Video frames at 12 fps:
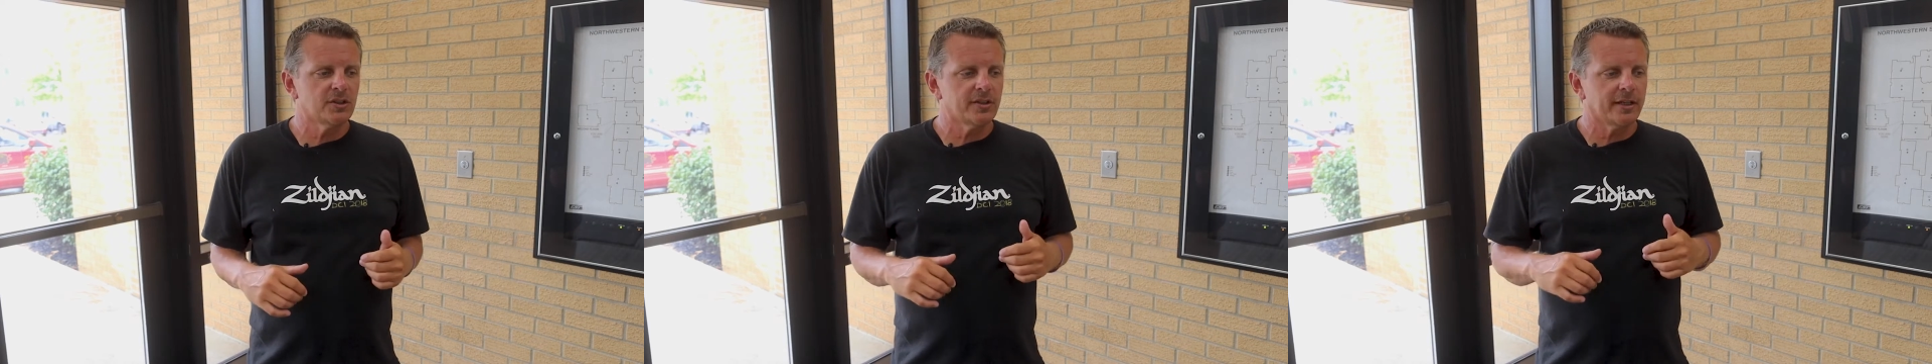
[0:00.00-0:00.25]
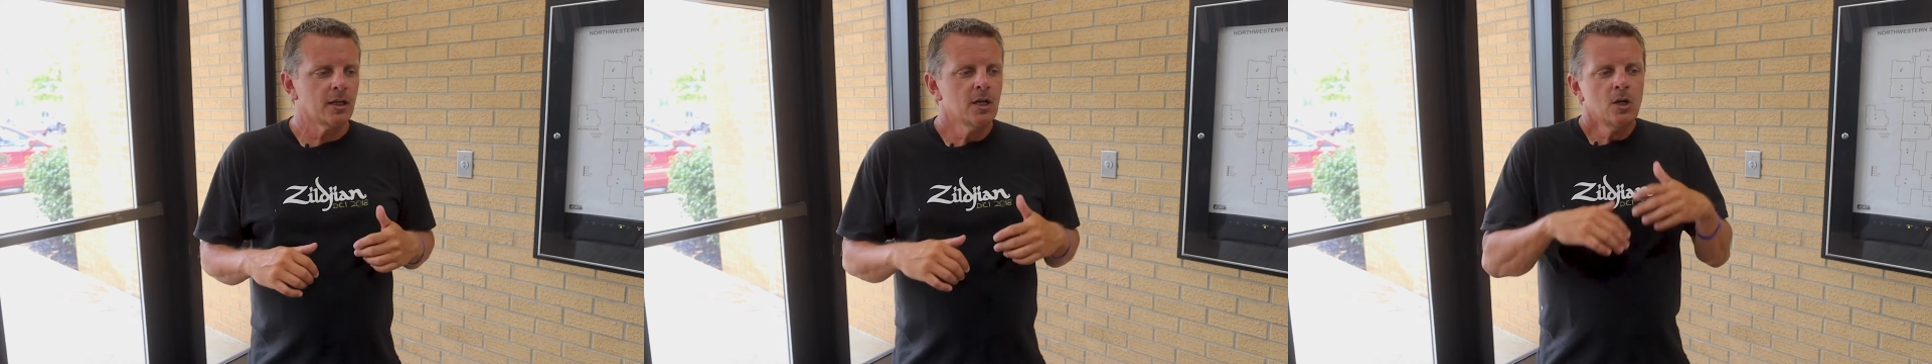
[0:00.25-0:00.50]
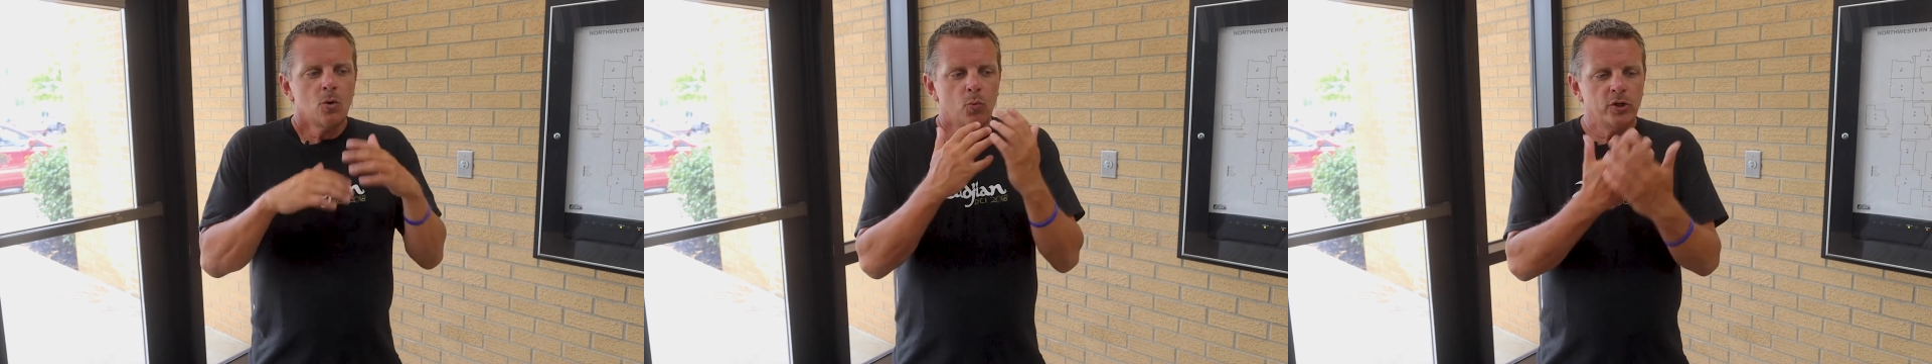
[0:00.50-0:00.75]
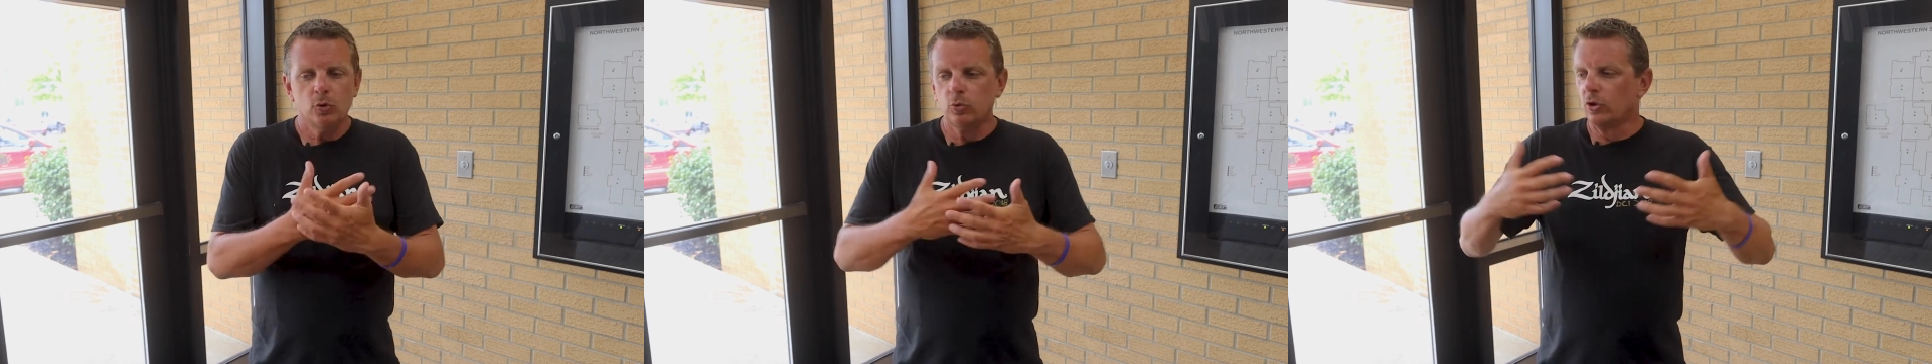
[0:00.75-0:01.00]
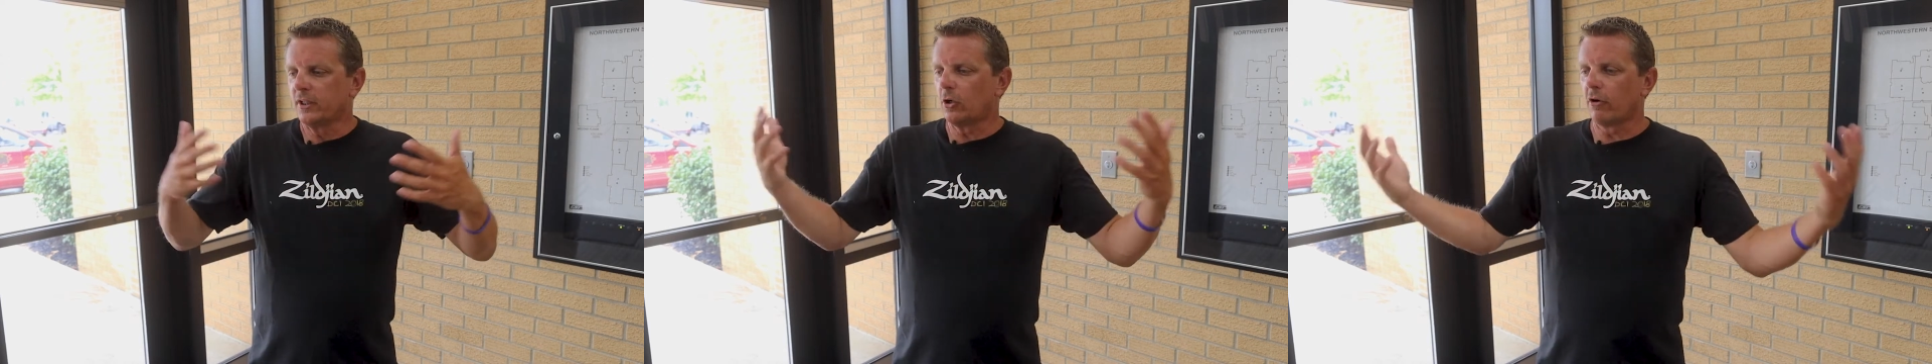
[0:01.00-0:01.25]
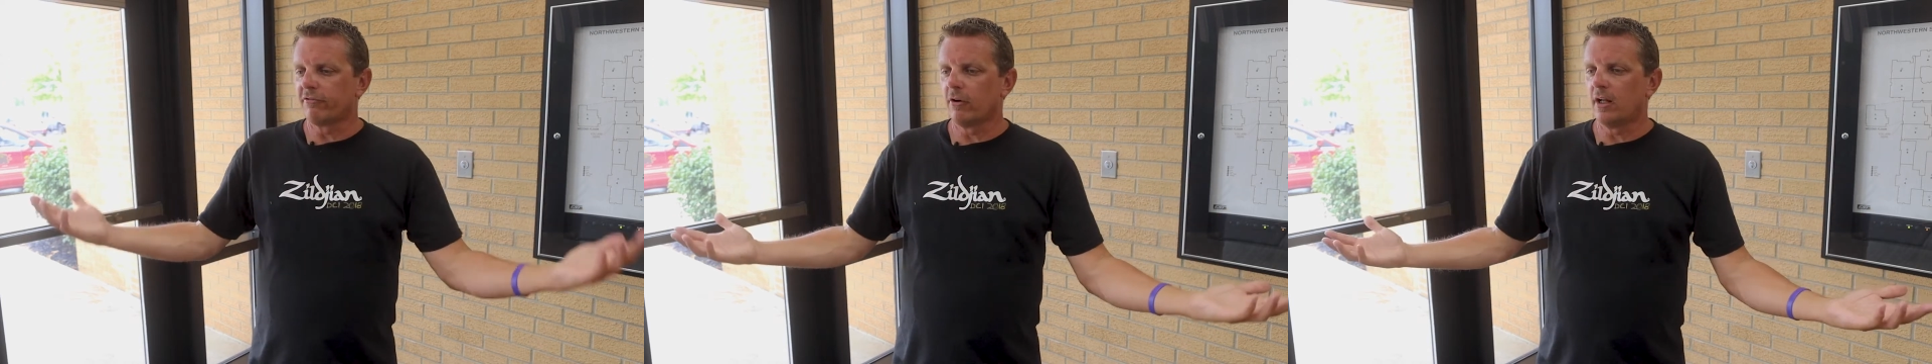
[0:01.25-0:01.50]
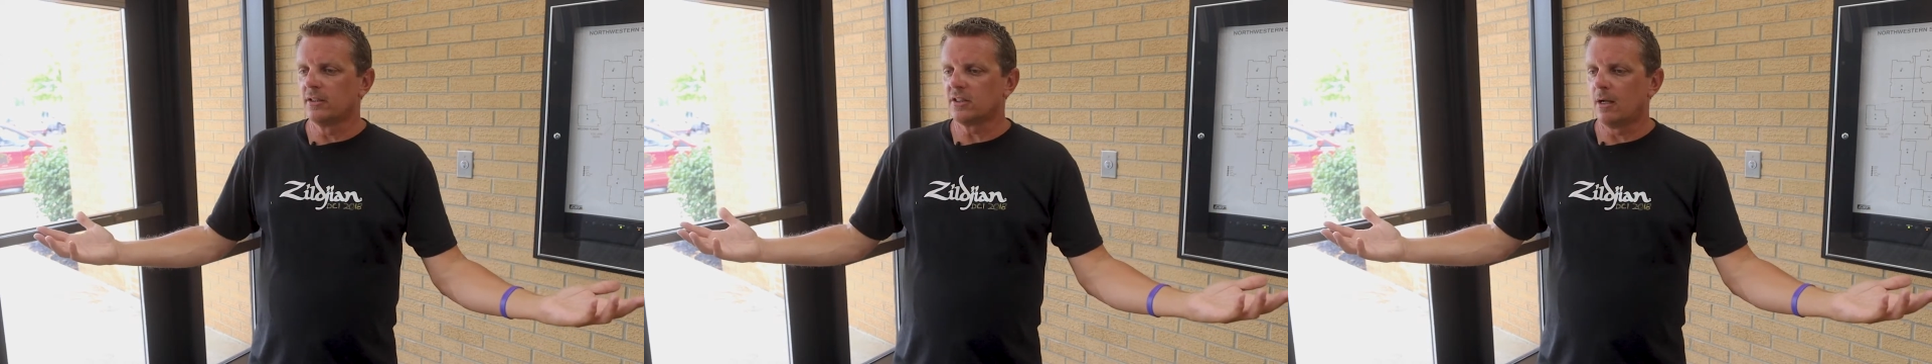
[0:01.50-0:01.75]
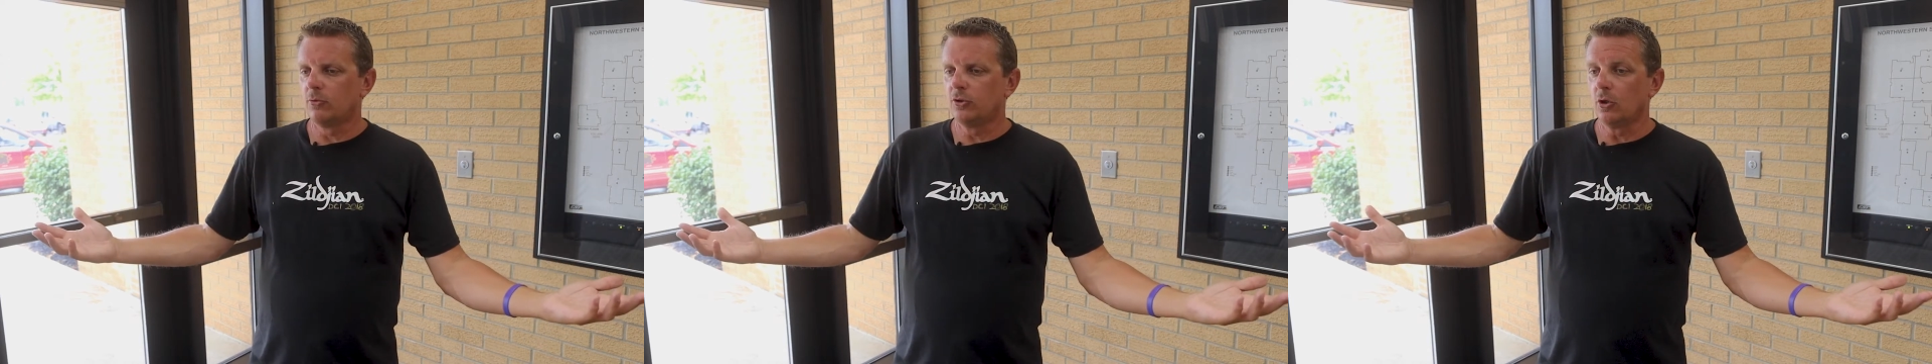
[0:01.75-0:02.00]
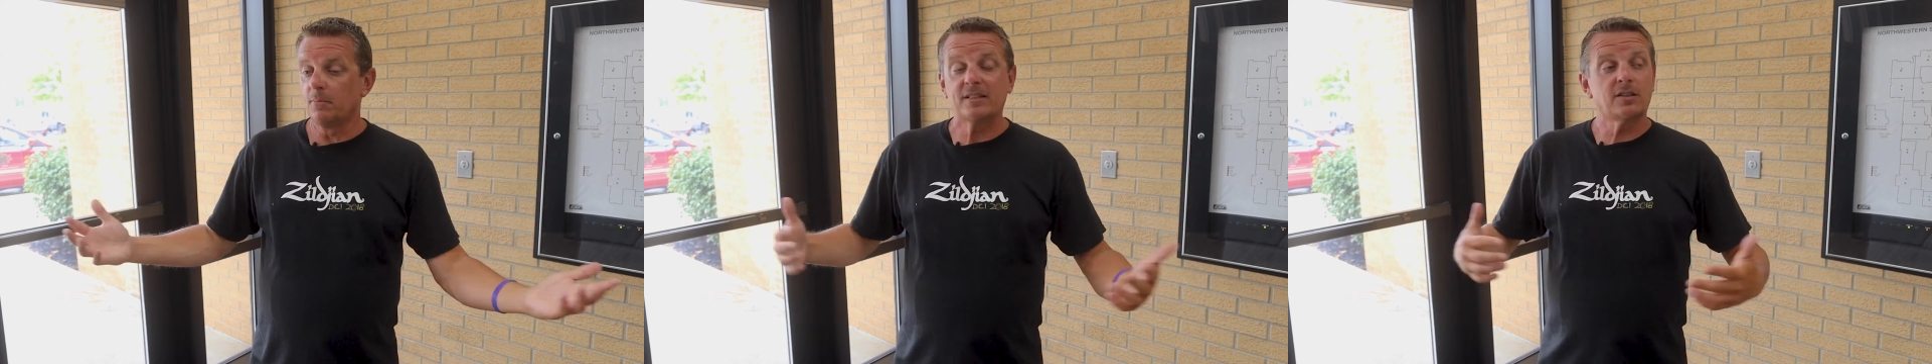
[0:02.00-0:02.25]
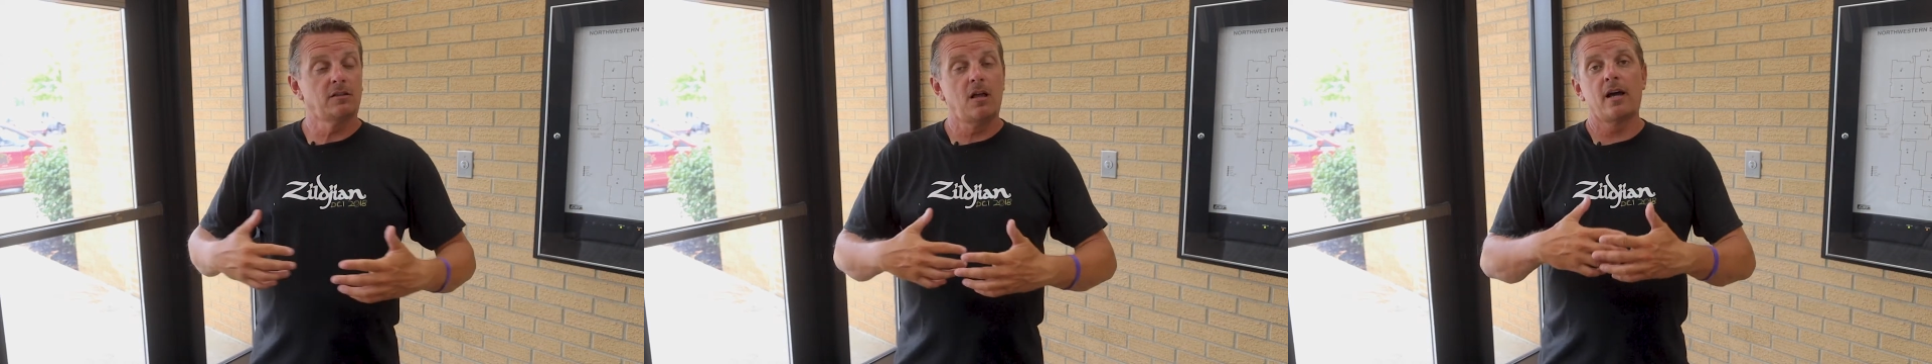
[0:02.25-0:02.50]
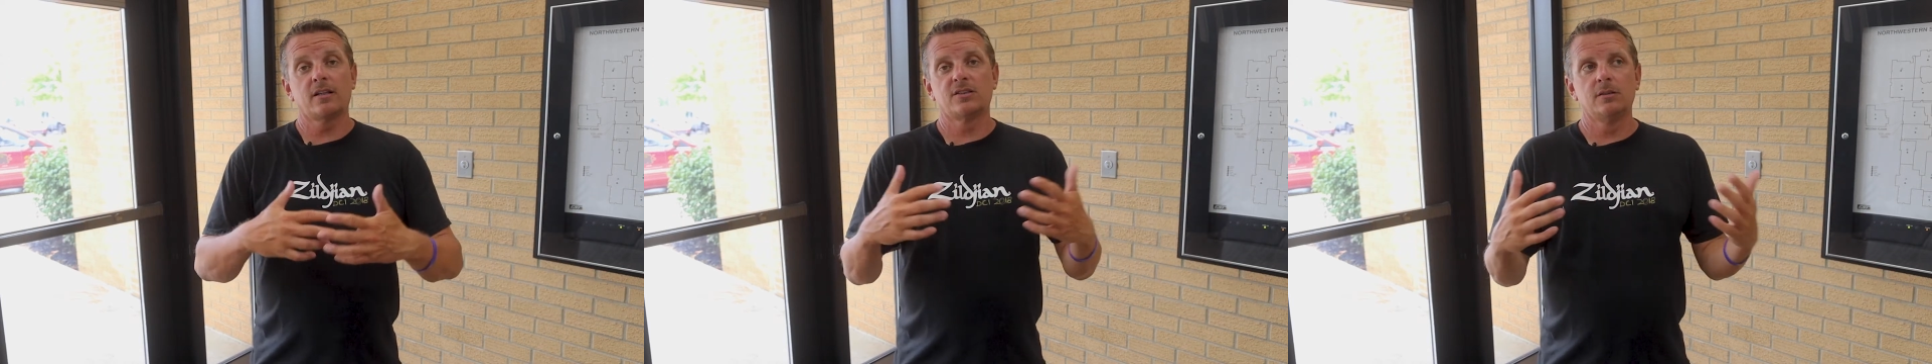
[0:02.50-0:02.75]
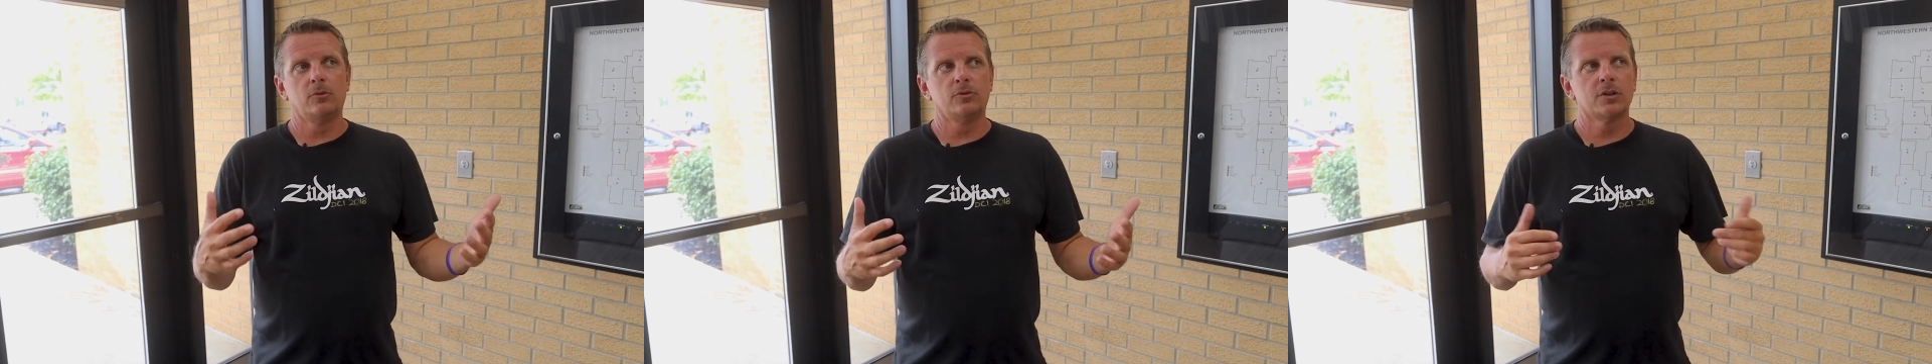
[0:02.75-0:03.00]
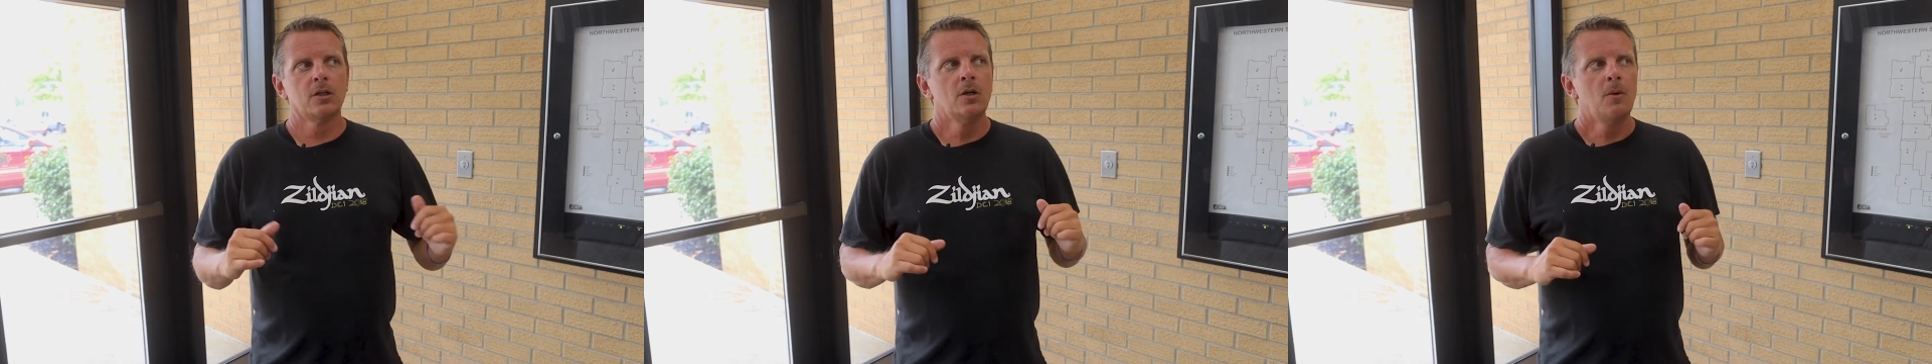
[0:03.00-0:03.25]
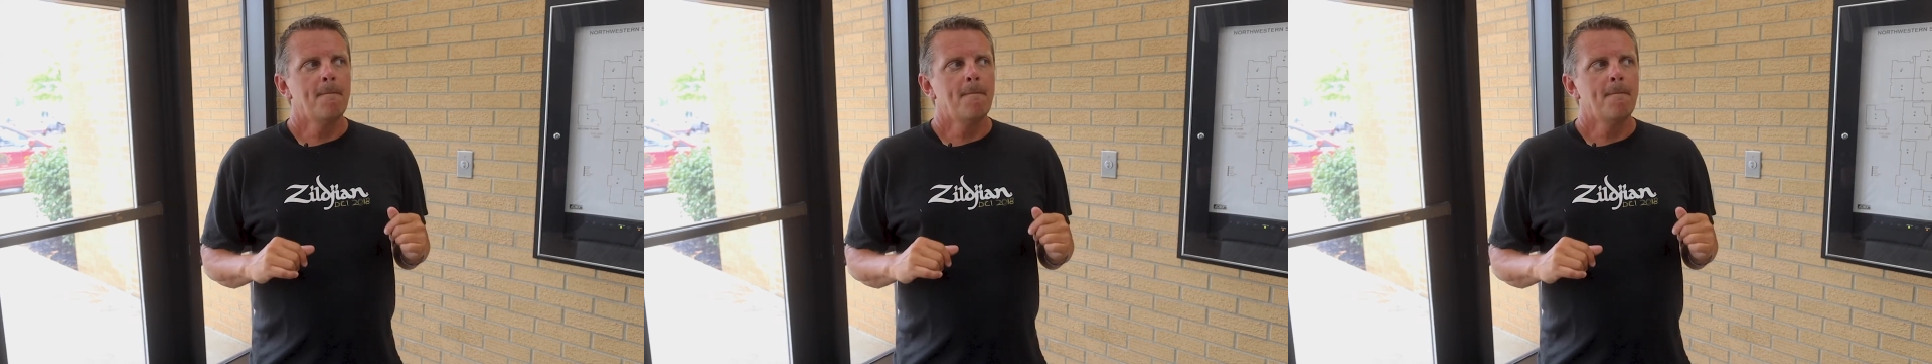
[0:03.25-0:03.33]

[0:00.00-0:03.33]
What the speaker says: It's like when you look at our front ensemble, you go, that's a lot of cymbals,